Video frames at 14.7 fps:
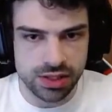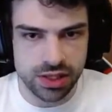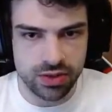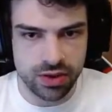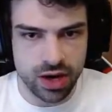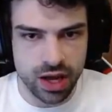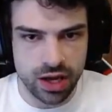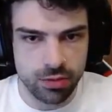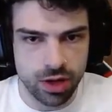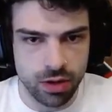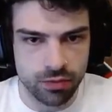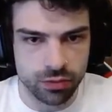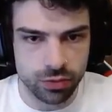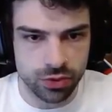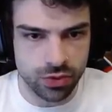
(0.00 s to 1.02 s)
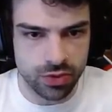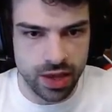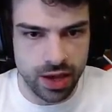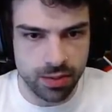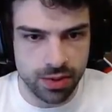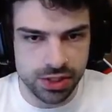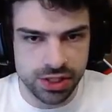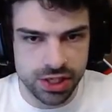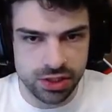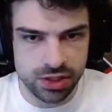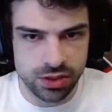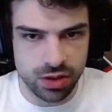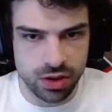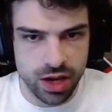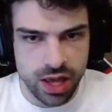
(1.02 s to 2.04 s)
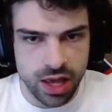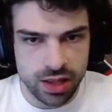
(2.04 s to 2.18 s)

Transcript: And they're not going to be comfortable doing that because chances are